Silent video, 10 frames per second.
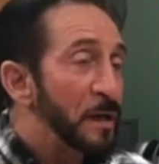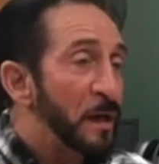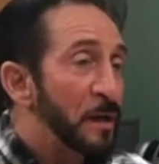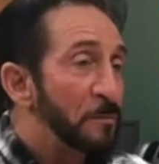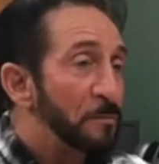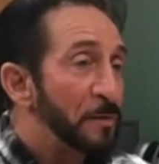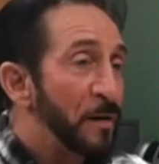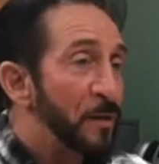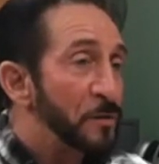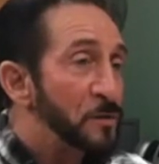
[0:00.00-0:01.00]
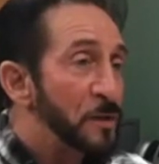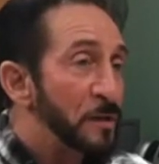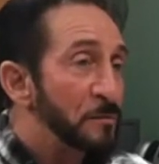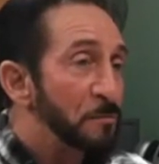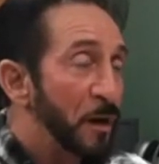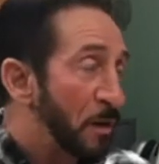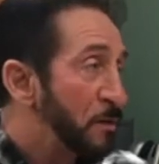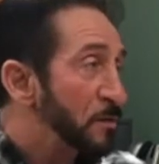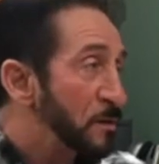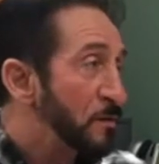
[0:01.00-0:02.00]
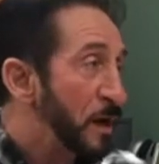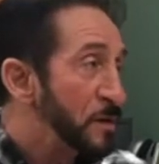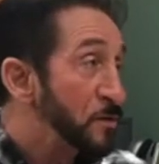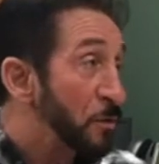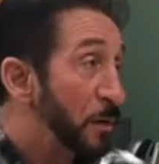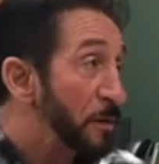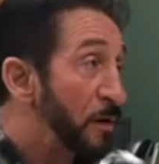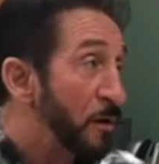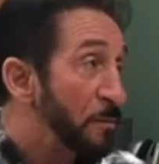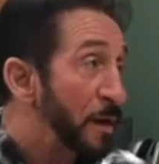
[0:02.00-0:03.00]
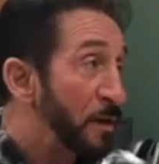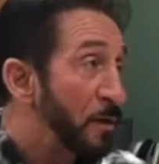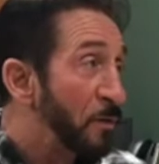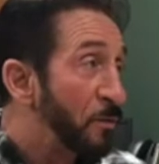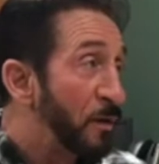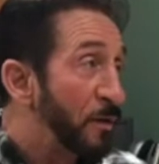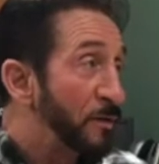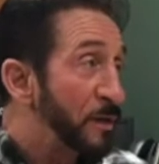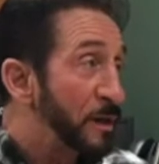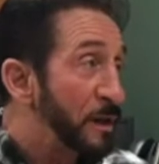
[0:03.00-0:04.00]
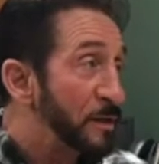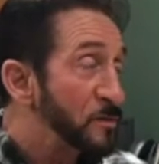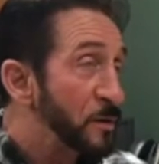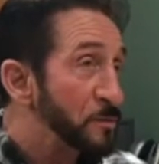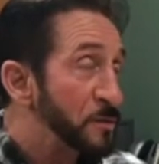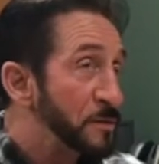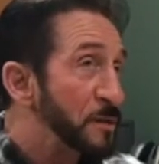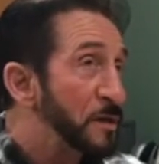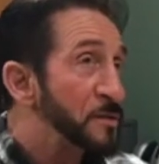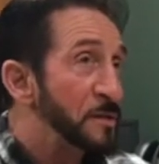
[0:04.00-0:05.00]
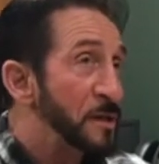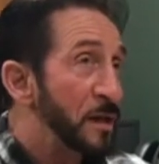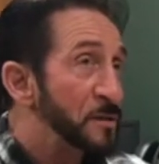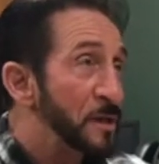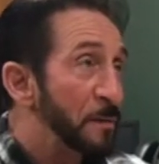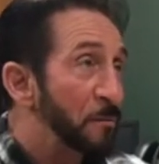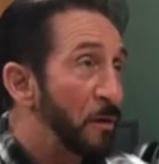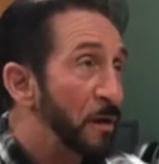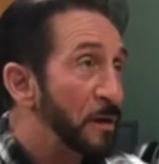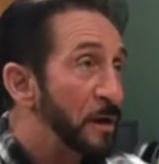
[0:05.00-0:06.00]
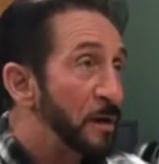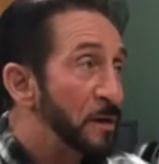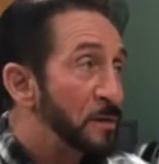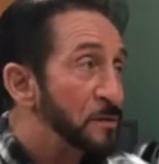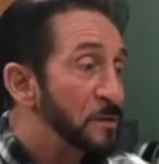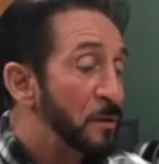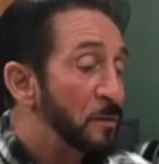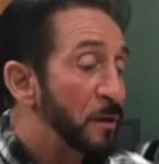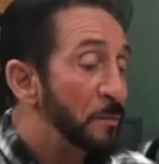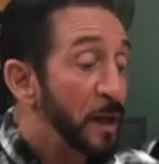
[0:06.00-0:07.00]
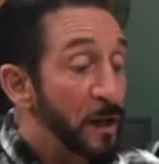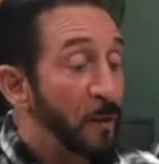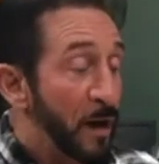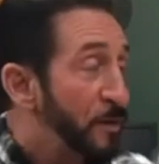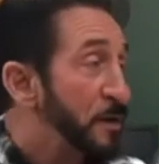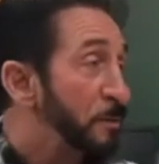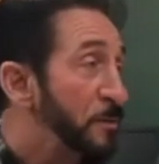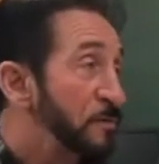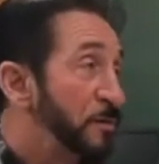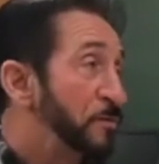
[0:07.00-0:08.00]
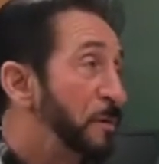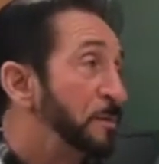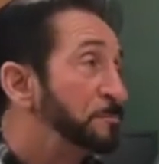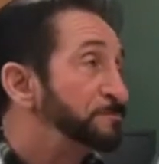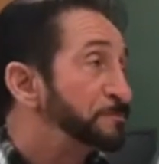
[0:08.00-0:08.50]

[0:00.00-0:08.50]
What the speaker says: by those that belong to Christ, or will it be heard by the whole world? And the Scripture doesn't tell us that part. So, but anyway, I think it'll be a real trumpet.